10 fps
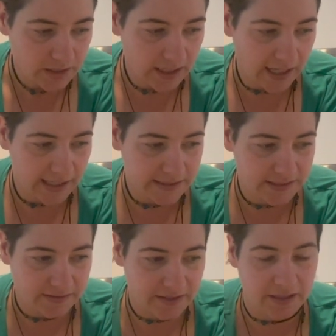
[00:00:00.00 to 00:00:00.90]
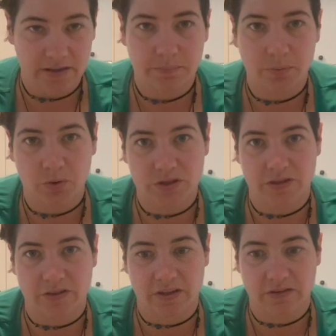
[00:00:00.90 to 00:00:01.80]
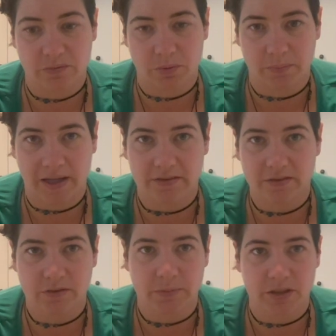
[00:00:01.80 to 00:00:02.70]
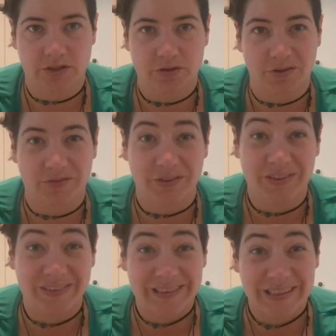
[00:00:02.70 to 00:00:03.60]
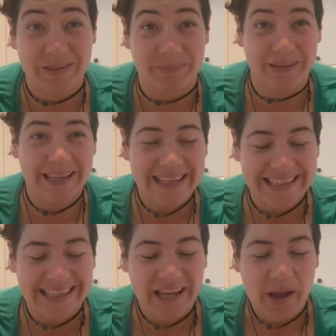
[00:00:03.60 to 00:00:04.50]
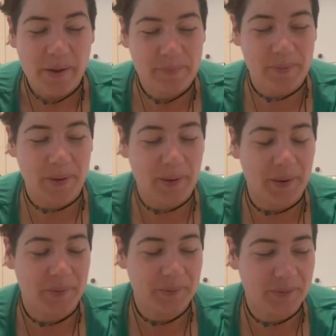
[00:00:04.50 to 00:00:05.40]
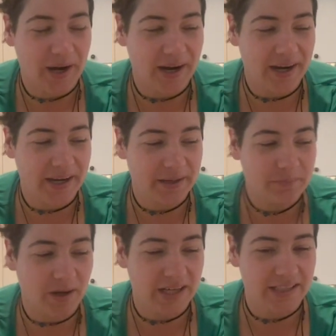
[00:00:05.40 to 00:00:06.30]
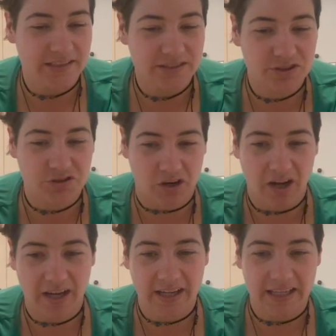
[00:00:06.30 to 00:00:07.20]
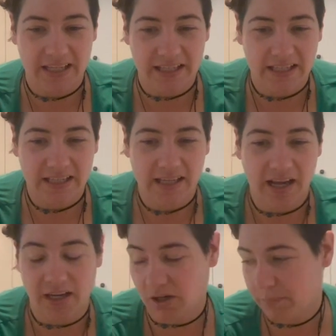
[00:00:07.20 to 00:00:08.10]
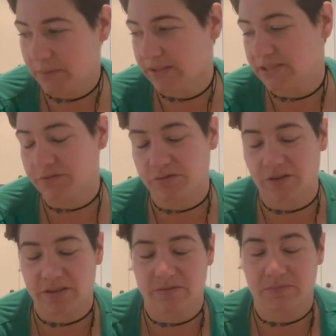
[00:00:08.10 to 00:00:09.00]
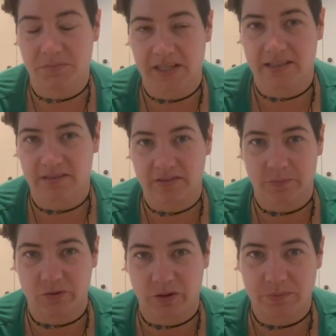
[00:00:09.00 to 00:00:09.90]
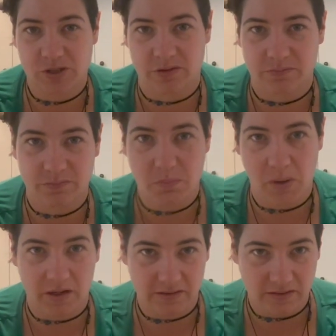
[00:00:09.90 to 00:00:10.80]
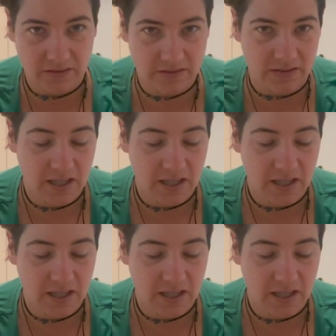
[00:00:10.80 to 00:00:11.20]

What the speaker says: And their portion sizes were massive. I'm not sure if they're still big, but I might try a couple of different meal subscription boxes.